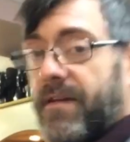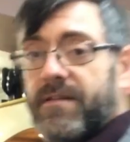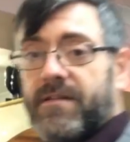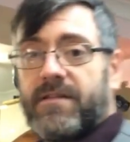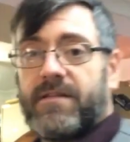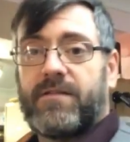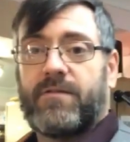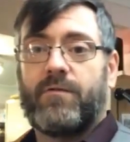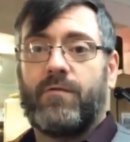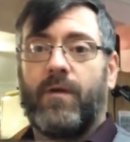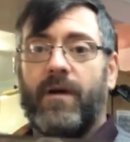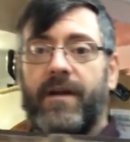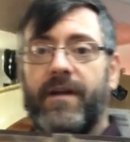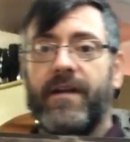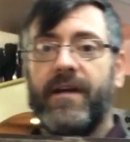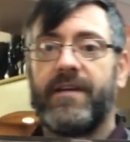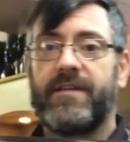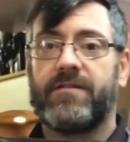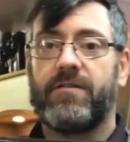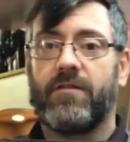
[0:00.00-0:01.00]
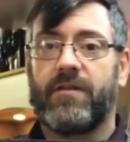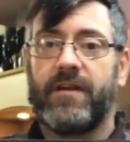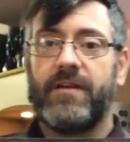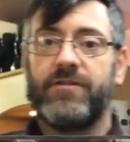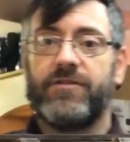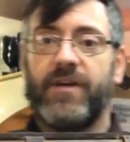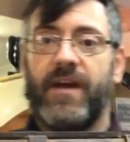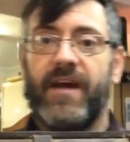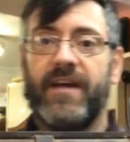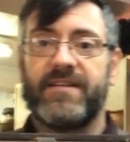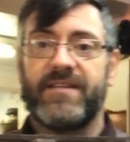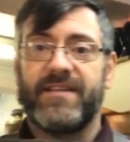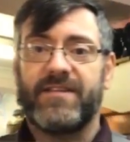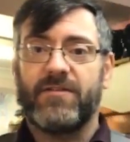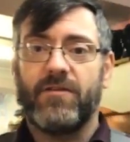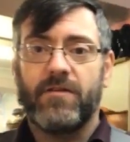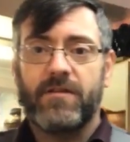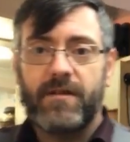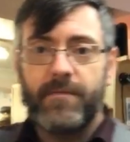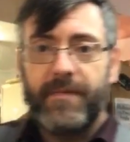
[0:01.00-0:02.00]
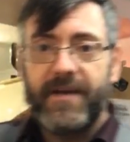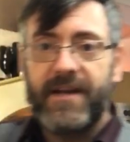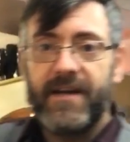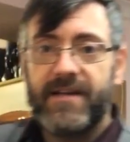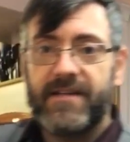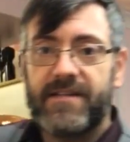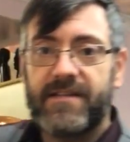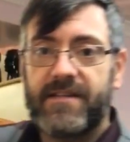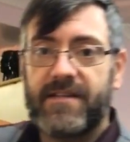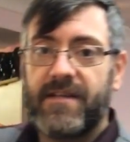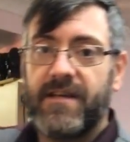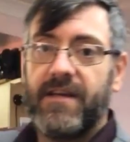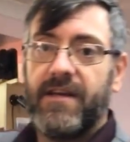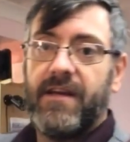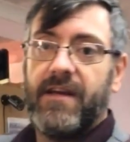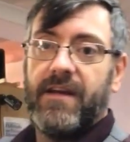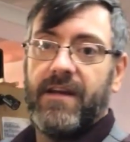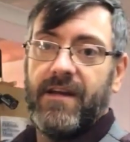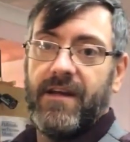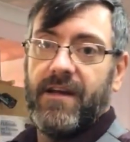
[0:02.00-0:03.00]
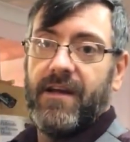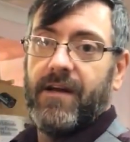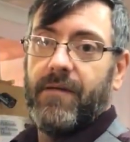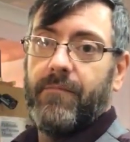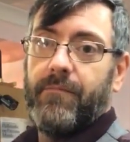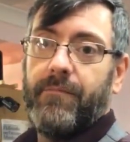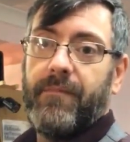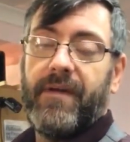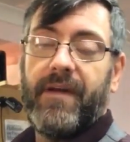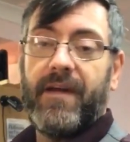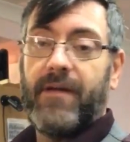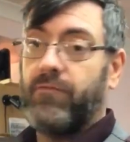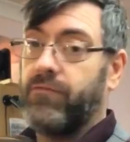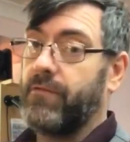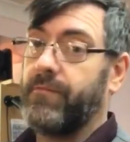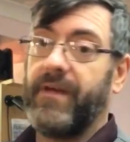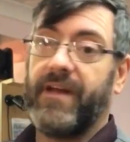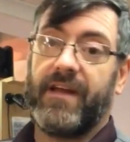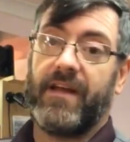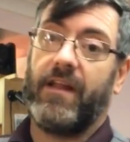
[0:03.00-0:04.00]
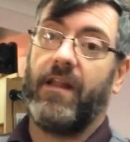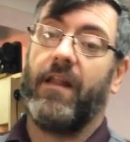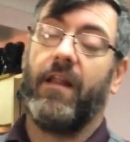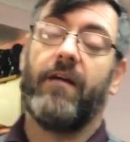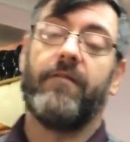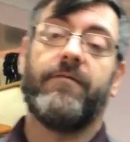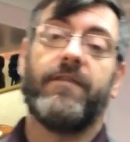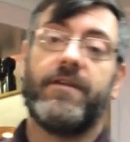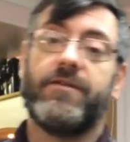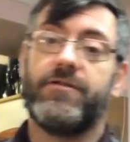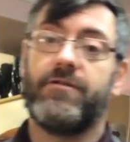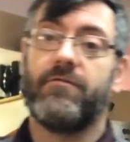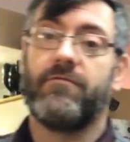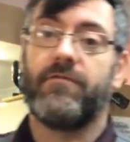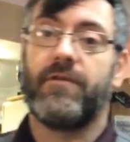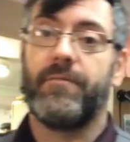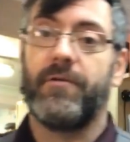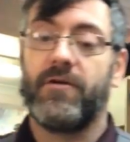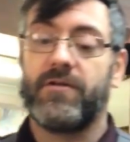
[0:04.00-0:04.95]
it's quite a nice looking chest. It's not the biggest. It would make a lovely jewellery